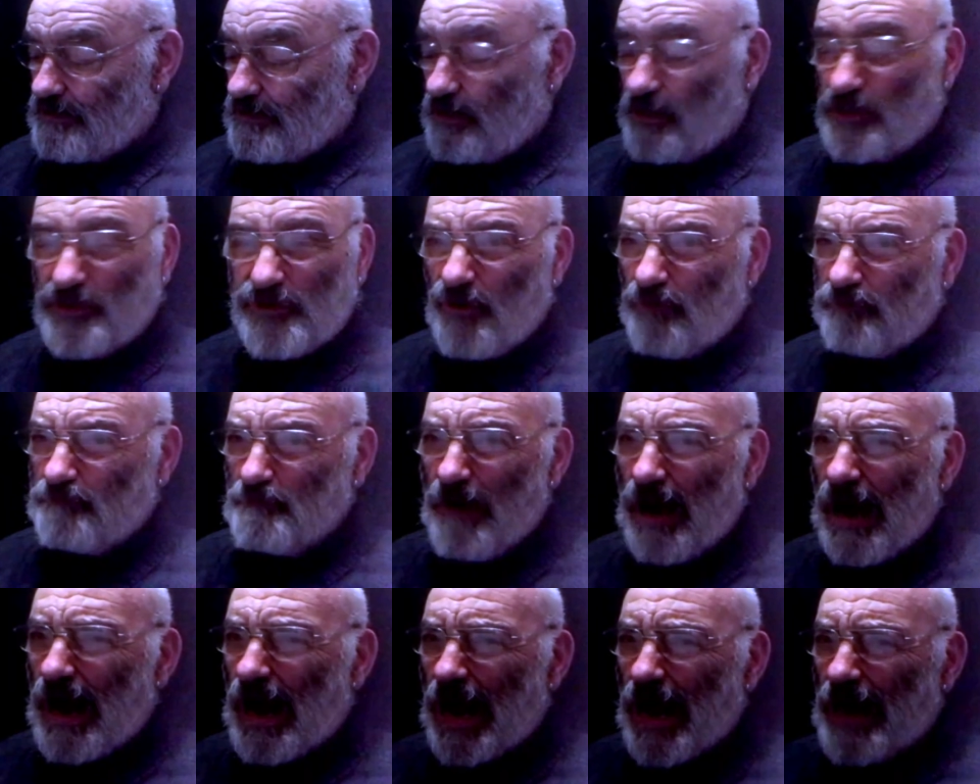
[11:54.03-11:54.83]
He's not
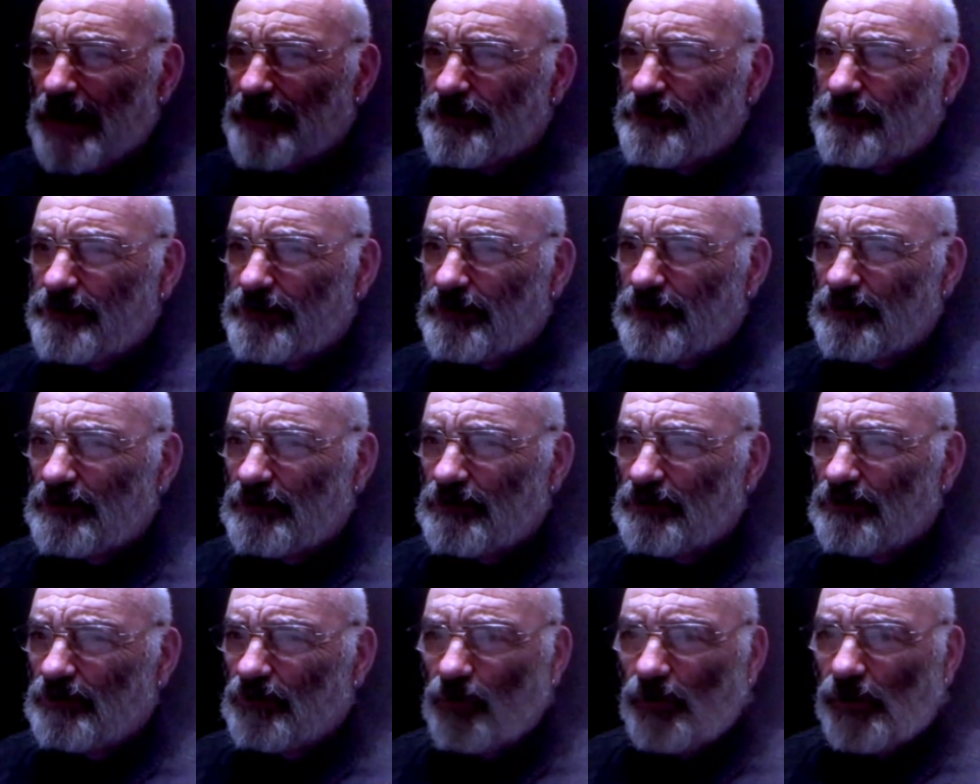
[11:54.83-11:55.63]
mad
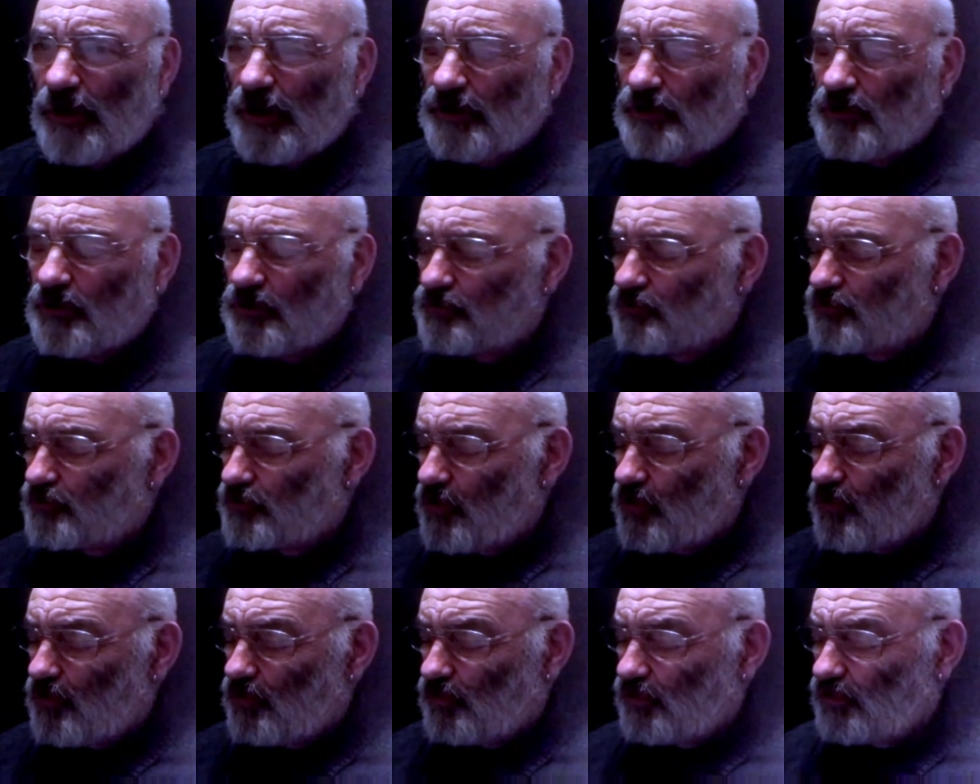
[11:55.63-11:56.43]
or
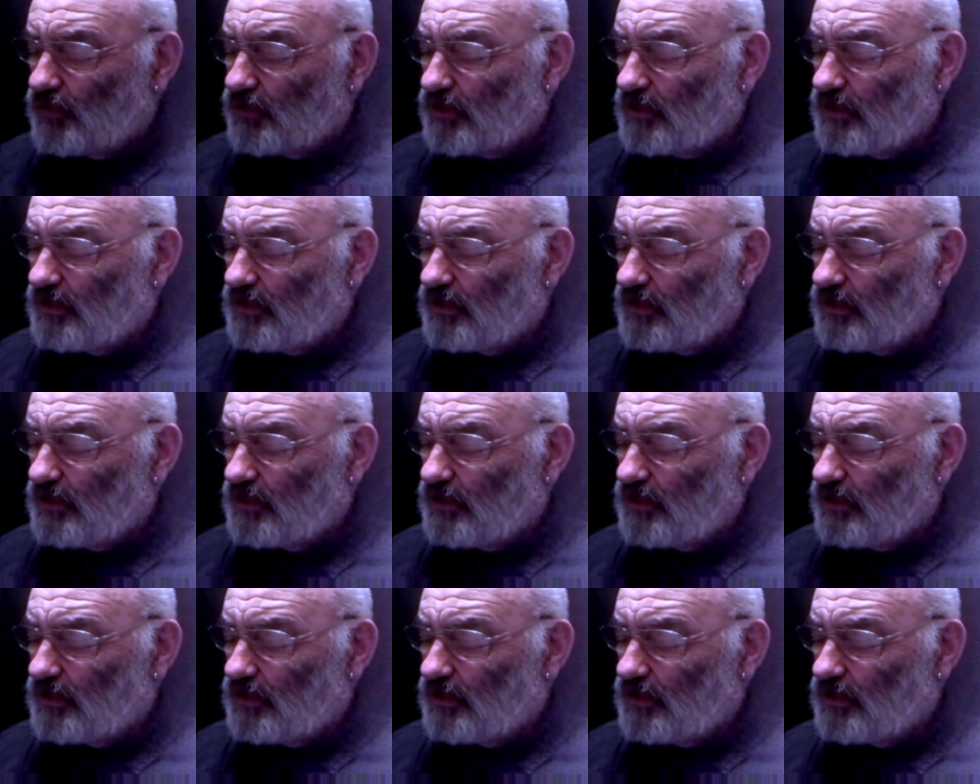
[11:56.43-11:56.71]
uncontrolled.